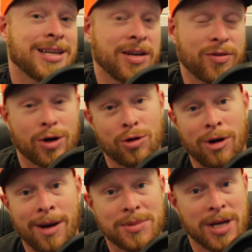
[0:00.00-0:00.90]
the different
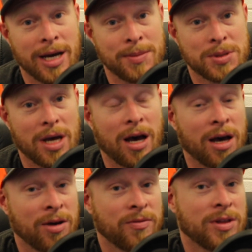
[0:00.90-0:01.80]
crop types
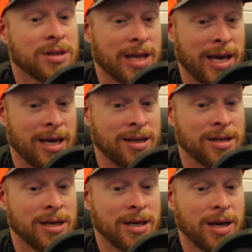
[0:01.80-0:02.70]
of the
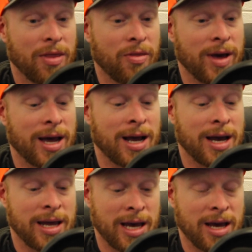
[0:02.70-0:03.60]
land that
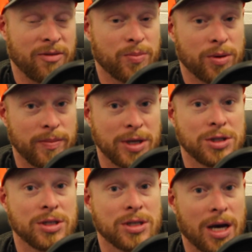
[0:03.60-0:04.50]
I have
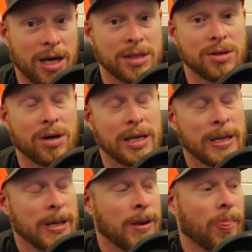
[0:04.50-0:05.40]
permission to hunt on.
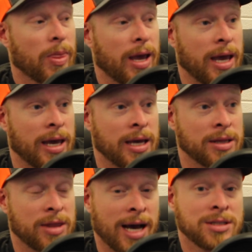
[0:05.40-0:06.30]

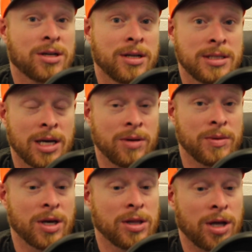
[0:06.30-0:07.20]
And that's going to tell
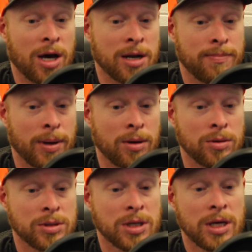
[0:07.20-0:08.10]
me a lot
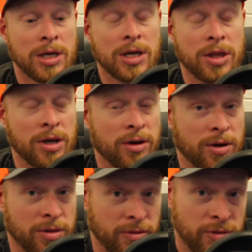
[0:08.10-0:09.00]
about
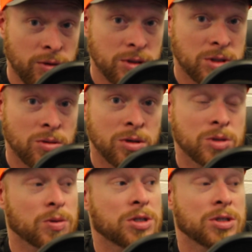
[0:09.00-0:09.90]
the food
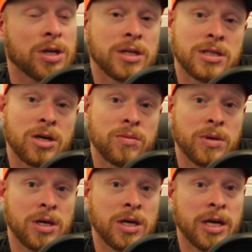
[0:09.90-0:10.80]
source, which is going to tell
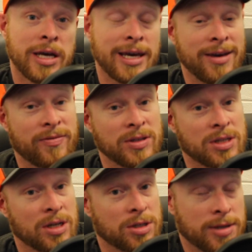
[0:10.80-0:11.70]
me if
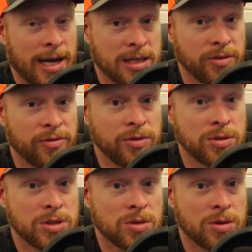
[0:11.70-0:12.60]
it's an attractive
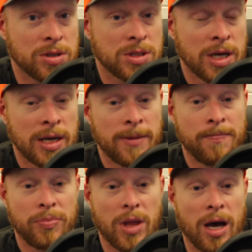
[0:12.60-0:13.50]
food source.
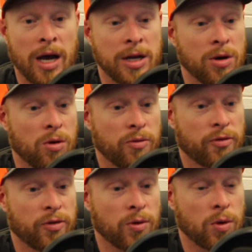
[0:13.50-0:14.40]
I know
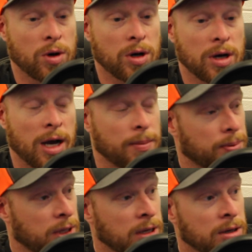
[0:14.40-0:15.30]
for up
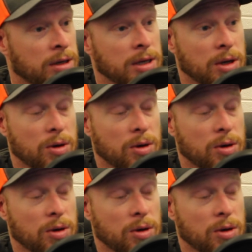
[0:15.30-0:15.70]
here,